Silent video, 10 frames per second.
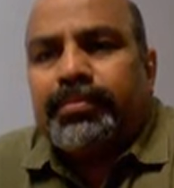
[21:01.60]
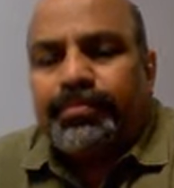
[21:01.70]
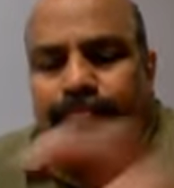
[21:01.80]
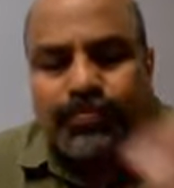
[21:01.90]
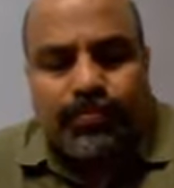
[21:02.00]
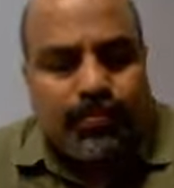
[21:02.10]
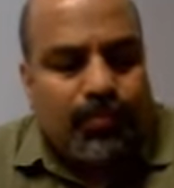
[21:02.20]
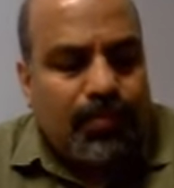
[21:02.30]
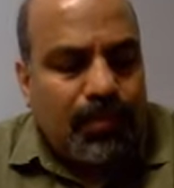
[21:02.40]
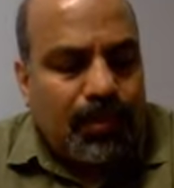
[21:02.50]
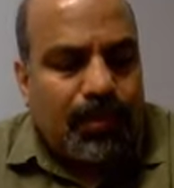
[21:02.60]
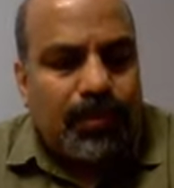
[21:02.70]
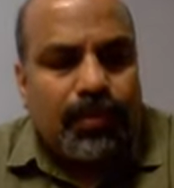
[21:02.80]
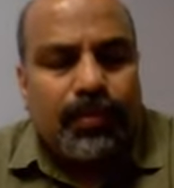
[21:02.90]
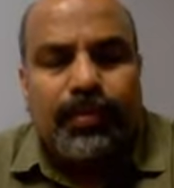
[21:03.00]

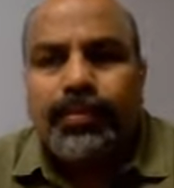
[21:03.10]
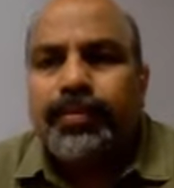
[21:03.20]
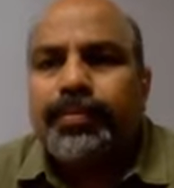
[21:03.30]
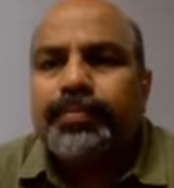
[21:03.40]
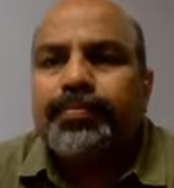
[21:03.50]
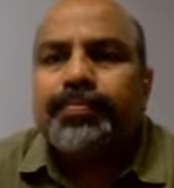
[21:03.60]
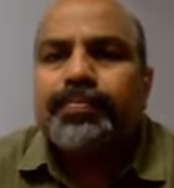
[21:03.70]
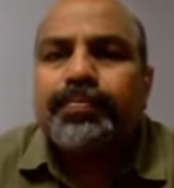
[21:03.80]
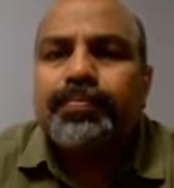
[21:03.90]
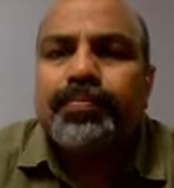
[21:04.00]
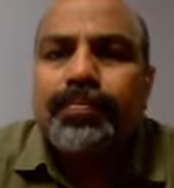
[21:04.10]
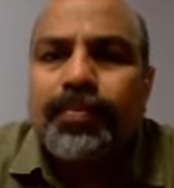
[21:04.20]
(silence)